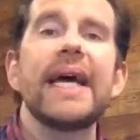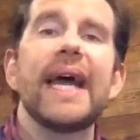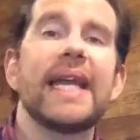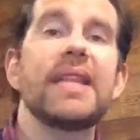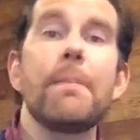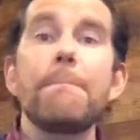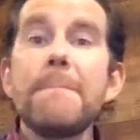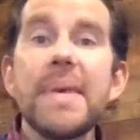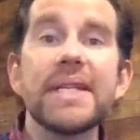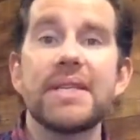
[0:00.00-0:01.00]
And in the
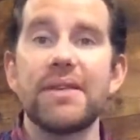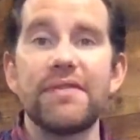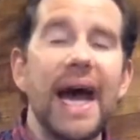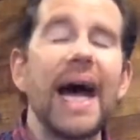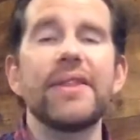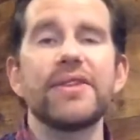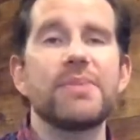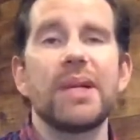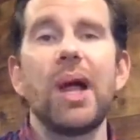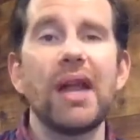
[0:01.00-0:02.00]
midst of that, there's been
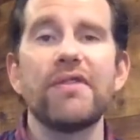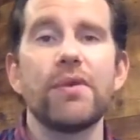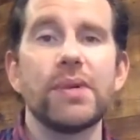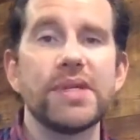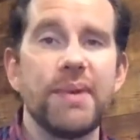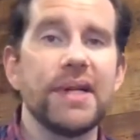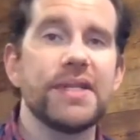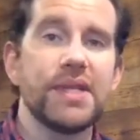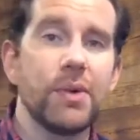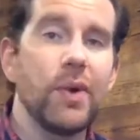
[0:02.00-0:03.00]
a lot of
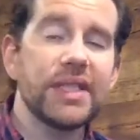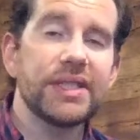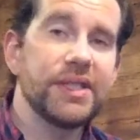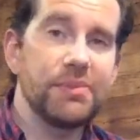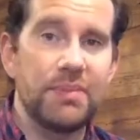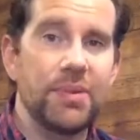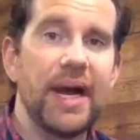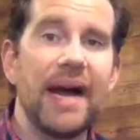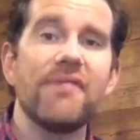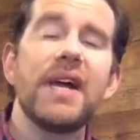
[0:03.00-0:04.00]
responses and questions that people
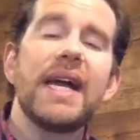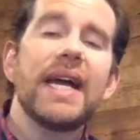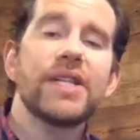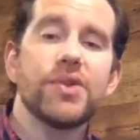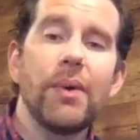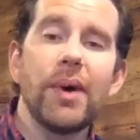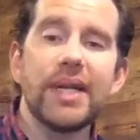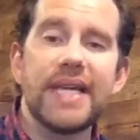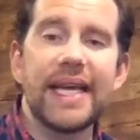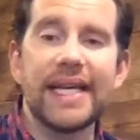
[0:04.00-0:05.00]
have. And so I want to
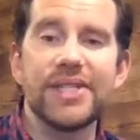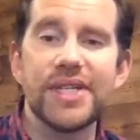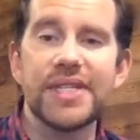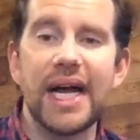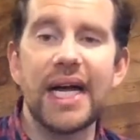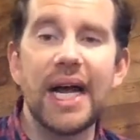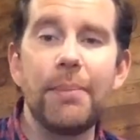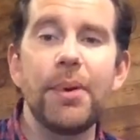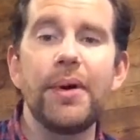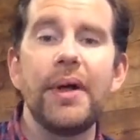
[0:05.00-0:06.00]
take just a
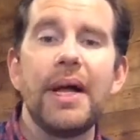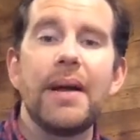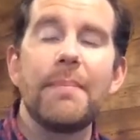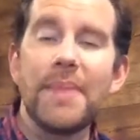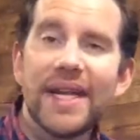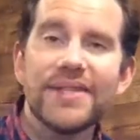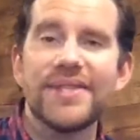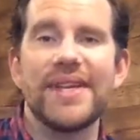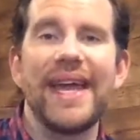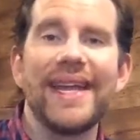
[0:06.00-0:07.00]
couple minutes
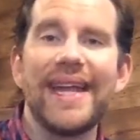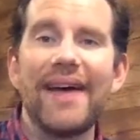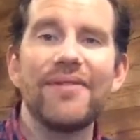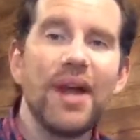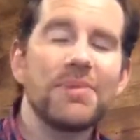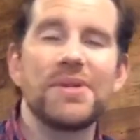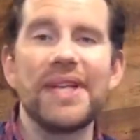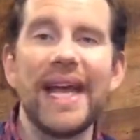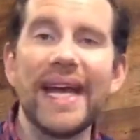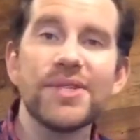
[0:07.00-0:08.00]
and have the opportunity
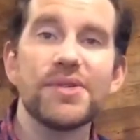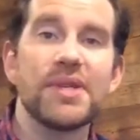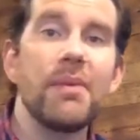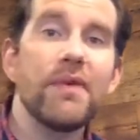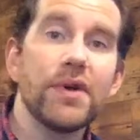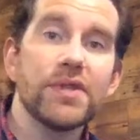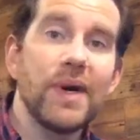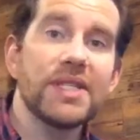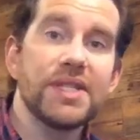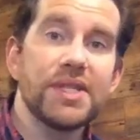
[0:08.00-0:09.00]
to answer some of those
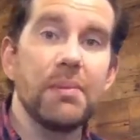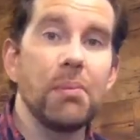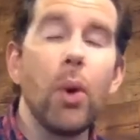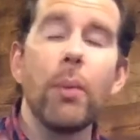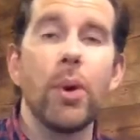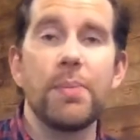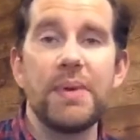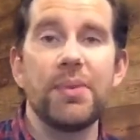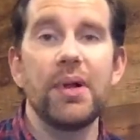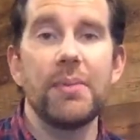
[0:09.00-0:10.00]
questions that more and more
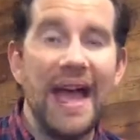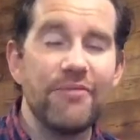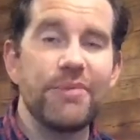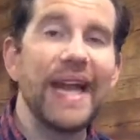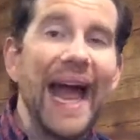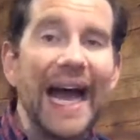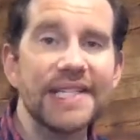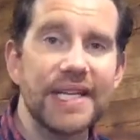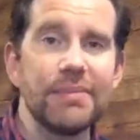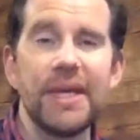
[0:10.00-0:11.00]
people have been
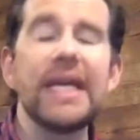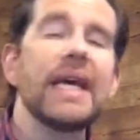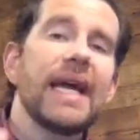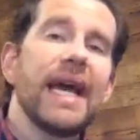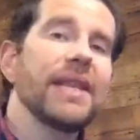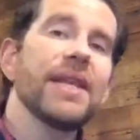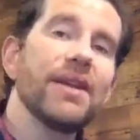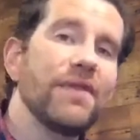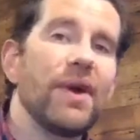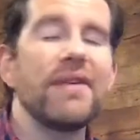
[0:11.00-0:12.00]
asking me. And then
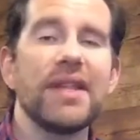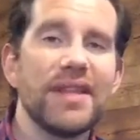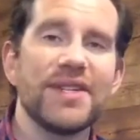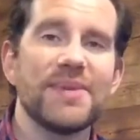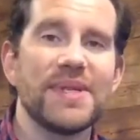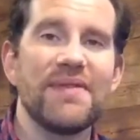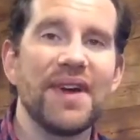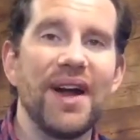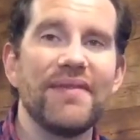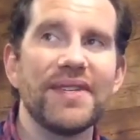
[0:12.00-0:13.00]
if you have anything specific,
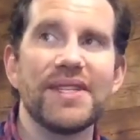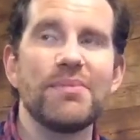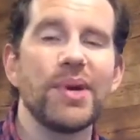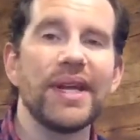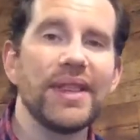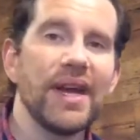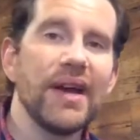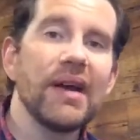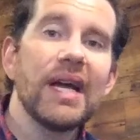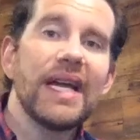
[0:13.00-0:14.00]
obviously bring it
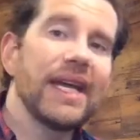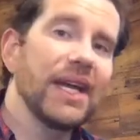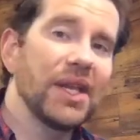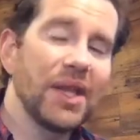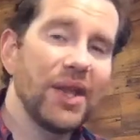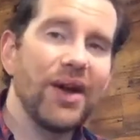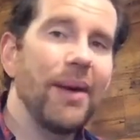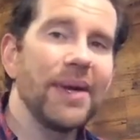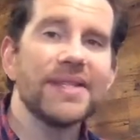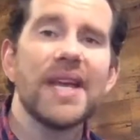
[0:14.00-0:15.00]
there in the
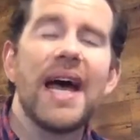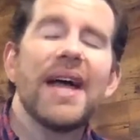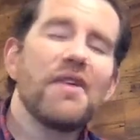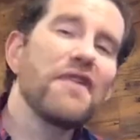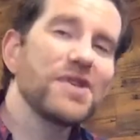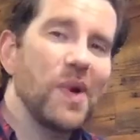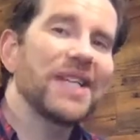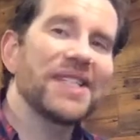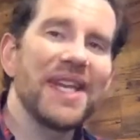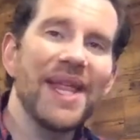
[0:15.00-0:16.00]
comments. The first
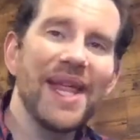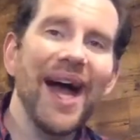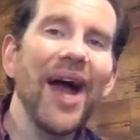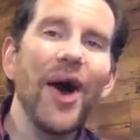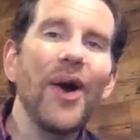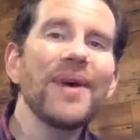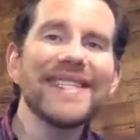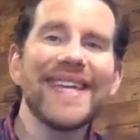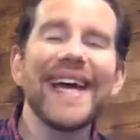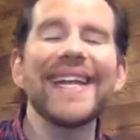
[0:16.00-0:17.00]
question that I always
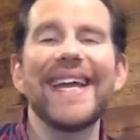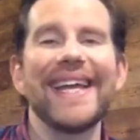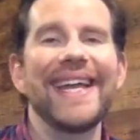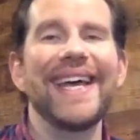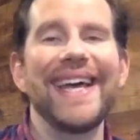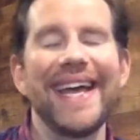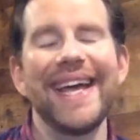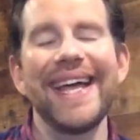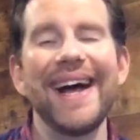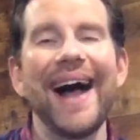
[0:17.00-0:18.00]
get, and
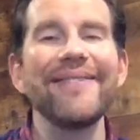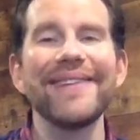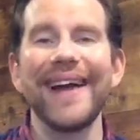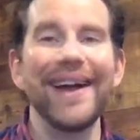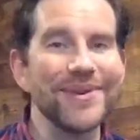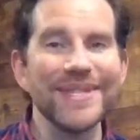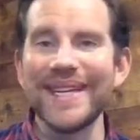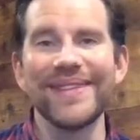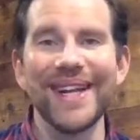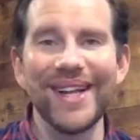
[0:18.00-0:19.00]
I've
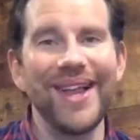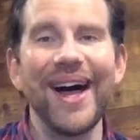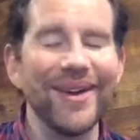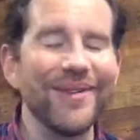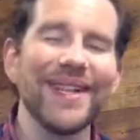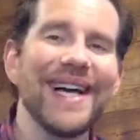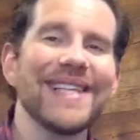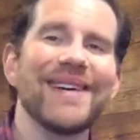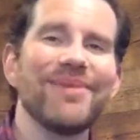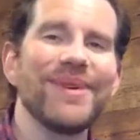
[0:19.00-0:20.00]
received it a lot over the last
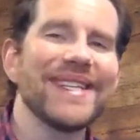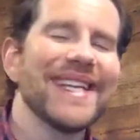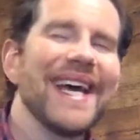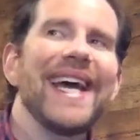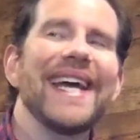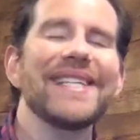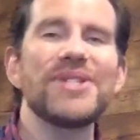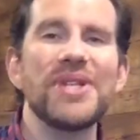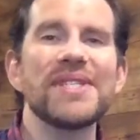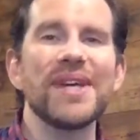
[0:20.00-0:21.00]
couple of weeks, is
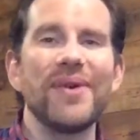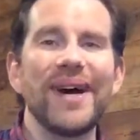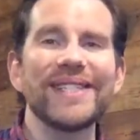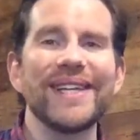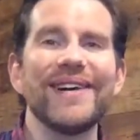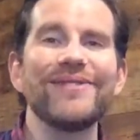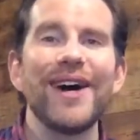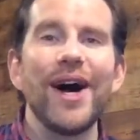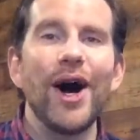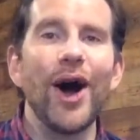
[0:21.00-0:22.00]
just the question of,
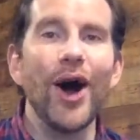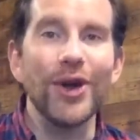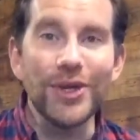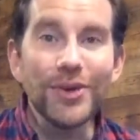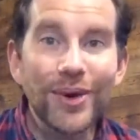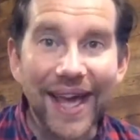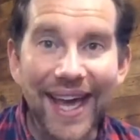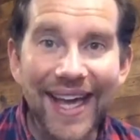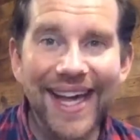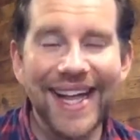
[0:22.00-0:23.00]
are you
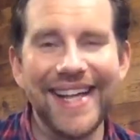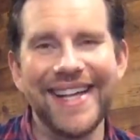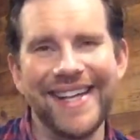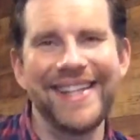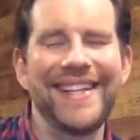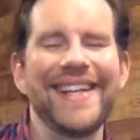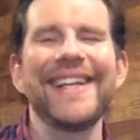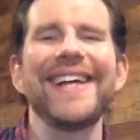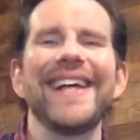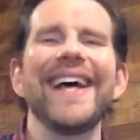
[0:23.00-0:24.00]
okay?
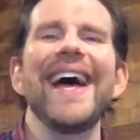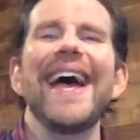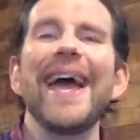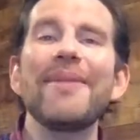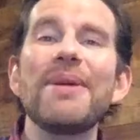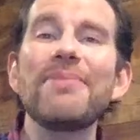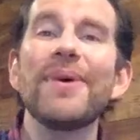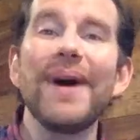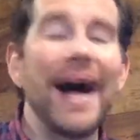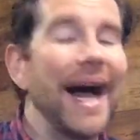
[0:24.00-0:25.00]
And
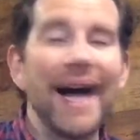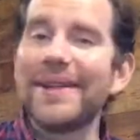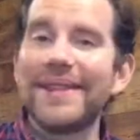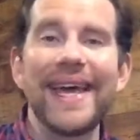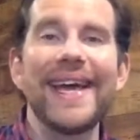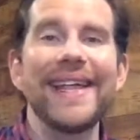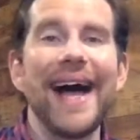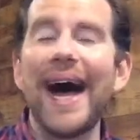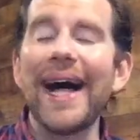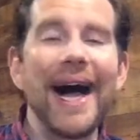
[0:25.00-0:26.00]
people,
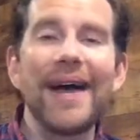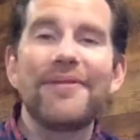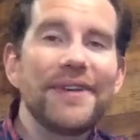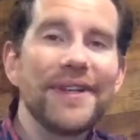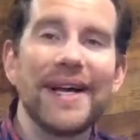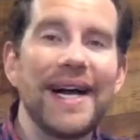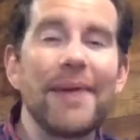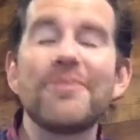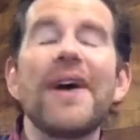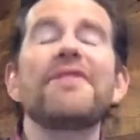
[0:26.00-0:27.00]
I
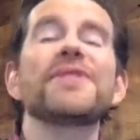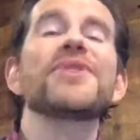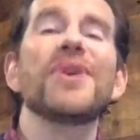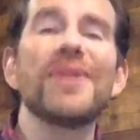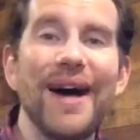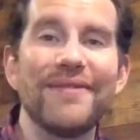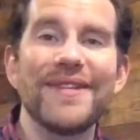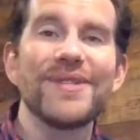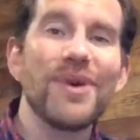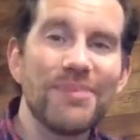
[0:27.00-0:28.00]
feel so loved and
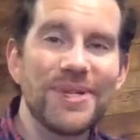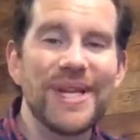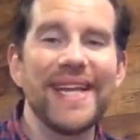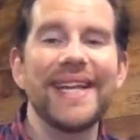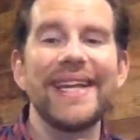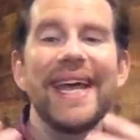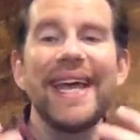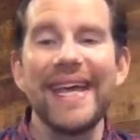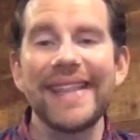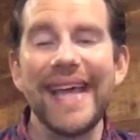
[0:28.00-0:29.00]
so appreciated
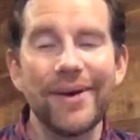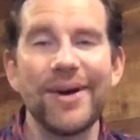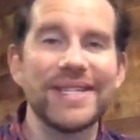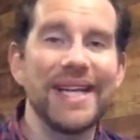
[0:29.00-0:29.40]
in that question.